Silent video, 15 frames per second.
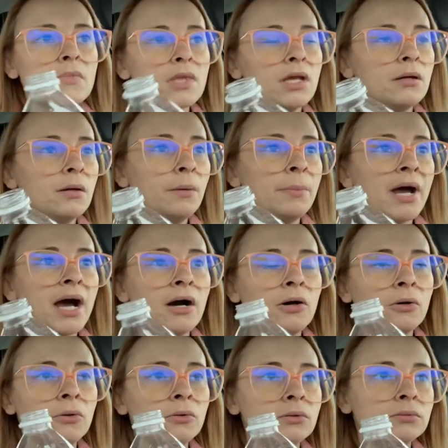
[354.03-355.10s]

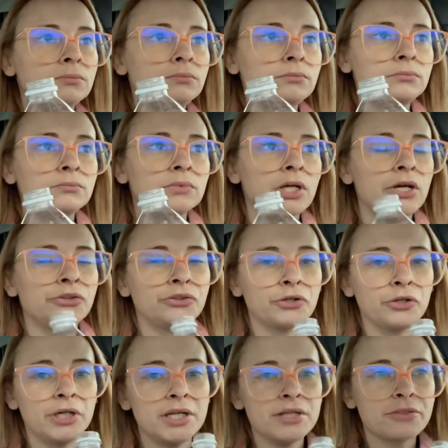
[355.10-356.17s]
about
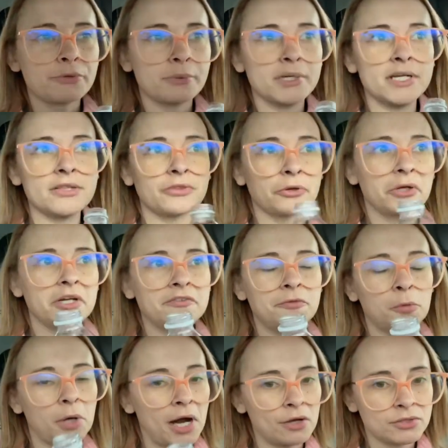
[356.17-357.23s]

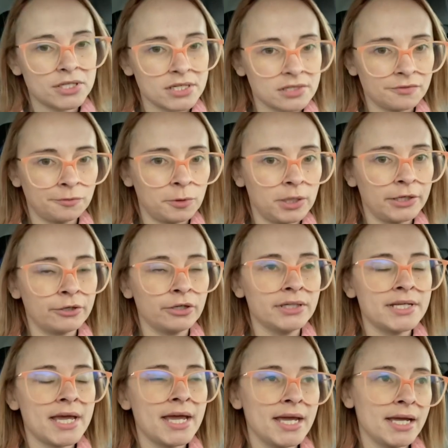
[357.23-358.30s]
34 ounces of water a
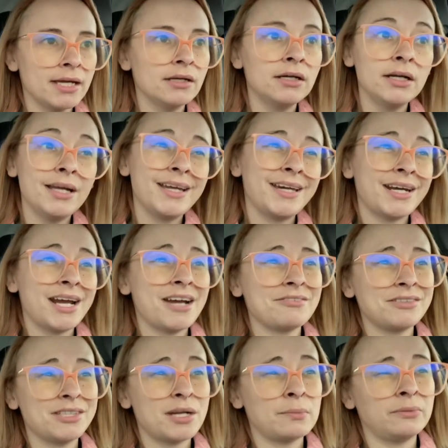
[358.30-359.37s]
day, and I have
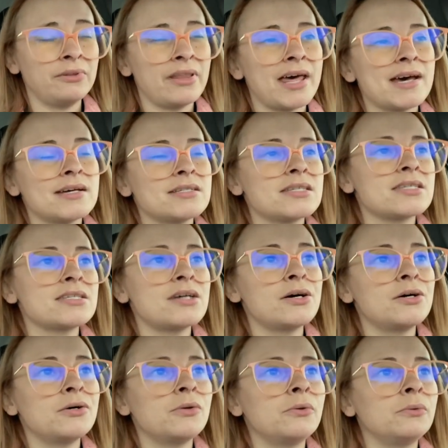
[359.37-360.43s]
to double that.
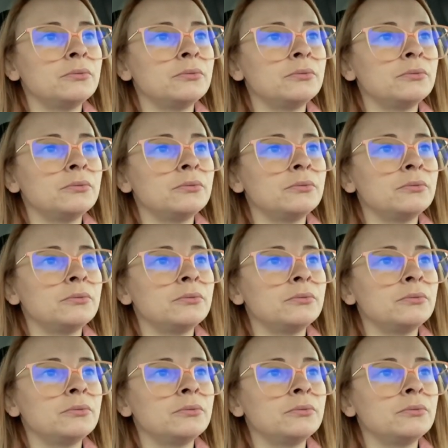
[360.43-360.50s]
So